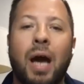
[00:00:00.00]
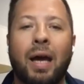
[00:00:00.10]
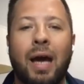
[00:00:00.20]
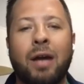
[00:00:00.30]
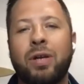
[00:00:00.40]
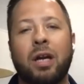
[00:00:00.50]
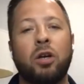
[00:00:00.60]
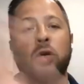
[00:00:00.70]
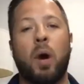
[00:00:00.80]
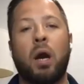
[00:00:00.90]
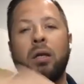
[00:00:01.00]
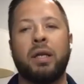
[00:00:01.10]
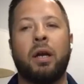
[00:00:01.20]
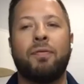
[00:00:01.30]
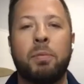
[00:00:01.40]
I, I don't care who you are.
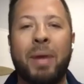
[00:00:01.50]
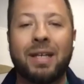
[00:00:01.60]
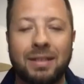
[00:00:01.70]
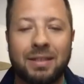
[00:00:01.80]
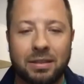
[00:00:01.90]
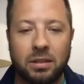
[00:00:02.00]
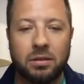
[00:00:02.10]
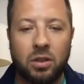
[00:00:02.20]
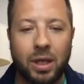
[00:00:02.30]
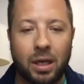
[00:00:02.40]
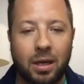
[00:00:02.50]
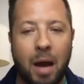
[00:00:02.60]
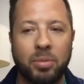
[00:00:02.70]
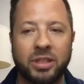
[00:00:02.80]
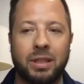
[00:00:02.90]
You know, if you make a decision, you can
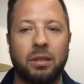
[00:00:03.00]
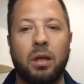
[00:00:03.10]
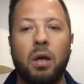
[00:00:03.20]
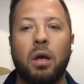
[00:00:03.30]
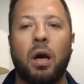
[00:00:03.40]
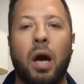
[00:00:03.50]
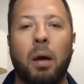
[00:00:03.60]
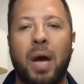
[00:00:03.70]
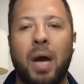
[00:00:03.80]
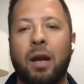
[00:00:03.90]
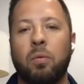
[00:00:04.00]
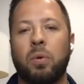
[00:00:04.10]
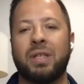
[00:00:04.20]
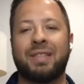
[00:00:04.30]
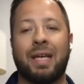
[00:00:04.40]
accomplish it. Um, I don't
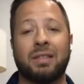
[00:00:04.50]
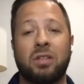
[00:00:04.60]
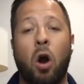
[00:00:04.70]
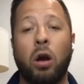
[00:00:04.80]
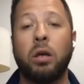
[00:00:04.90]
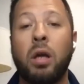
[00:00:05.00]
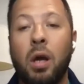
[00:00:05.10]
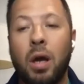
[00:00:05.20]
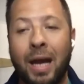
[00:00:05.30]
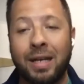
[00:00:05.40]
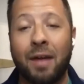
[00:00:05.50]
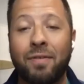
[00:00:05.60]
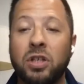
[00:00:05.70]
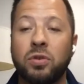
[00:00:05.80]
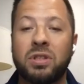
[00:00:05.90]
want to say it's hard. I
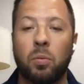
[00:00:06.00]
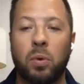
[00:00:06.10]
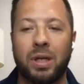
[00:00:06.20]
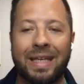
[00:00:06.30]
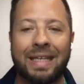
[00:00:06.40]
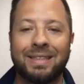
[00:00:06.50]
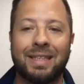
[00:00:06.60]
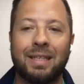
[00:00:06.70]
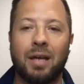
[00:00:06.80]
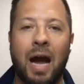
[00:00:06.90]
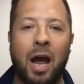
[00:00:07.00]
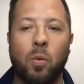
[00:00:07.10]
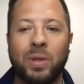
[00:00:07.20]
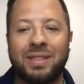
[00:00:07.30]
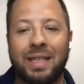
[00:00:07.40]
never use the word easy. I
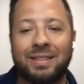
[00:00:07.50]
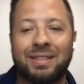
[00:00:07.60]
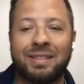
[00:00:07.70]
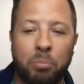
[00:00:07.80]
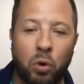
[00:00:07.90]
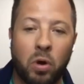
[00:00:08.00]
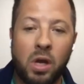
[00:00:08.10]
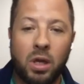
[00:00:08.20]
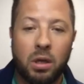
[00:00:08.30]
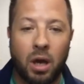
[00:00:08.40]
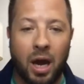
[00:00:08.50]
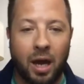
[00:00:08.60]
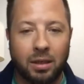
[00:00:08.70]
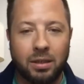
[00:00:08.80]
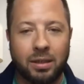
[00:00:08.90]
always say simple.
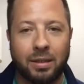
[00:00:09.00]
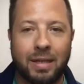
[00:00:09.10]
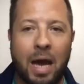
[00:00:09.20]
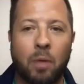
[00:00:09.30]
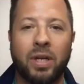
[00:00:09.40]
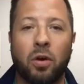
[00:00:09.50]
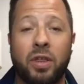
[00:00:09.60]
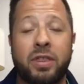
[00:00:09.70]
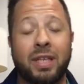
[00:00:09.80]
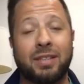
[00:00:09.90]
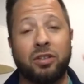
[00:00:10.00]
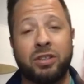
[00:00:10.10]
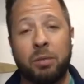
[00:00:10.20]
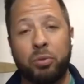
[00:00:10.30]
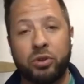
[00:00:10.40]
Uh, now we know the things that are
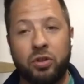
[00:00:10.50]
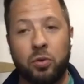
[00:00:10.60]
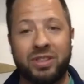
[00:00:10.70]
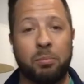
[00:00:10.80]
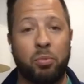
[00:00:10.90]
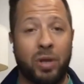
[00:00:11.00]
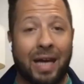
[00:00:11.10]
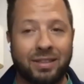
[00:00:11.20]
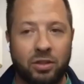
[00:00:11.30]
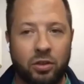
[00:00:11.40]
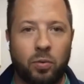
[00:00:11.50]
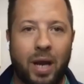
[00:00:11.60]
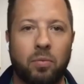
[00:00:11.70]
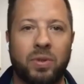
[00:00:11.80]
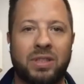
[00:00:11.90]
simple to do are simple not to do,
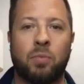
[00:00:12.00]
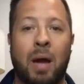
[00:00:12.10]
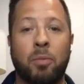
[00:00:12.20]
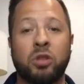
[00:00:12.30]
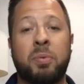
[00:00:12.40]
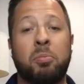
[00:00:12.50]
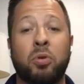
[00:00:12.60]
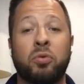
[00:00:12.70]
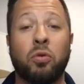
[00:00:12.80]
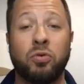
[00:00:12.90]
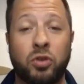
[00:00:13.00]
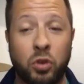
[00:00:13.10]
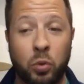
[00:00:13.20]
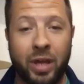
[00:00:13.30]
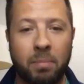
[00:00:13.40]
right? Which is why most people don't
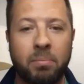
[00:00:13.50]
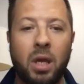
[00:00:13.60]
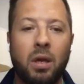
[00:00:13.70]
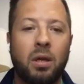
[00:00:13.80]
do them,